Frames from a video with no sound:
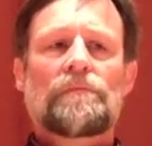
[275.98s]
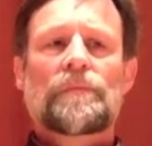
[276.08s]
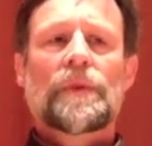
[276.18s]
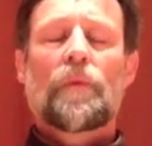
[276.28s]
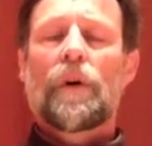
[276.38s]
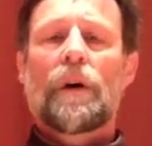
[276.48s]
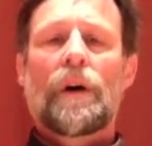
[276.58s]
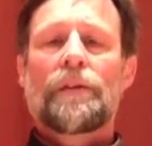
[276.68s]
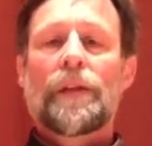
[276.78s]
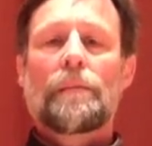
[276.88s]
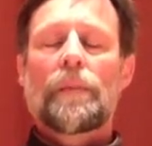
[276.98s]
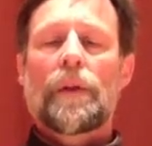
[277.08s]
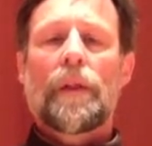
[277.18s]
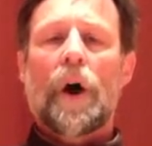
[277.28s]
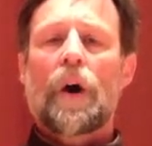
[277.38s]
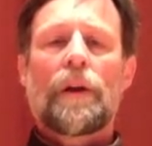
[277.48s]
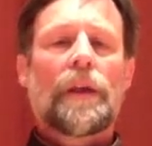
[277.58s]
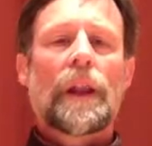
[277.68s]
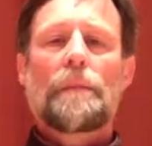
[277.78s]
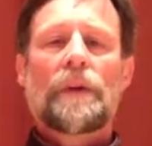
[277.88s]
somewhere off in the heart of
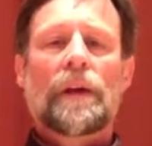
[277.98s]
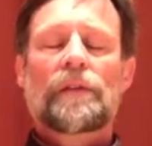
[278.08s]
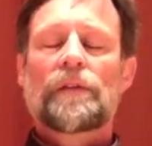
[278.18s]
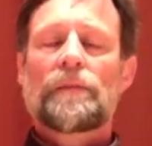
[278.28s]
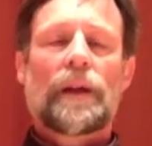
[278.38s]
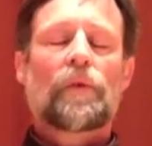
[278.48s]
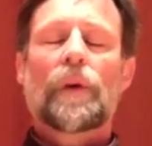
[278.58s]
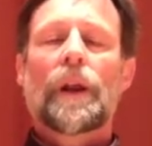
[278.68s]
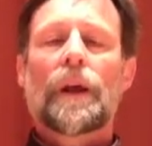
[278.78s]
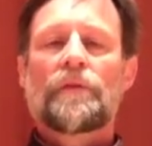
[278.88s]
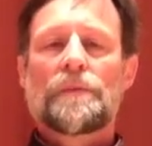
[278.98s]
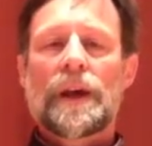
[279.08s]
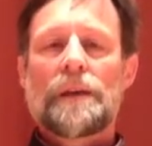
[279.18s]
the Olympics, that's where I love to be.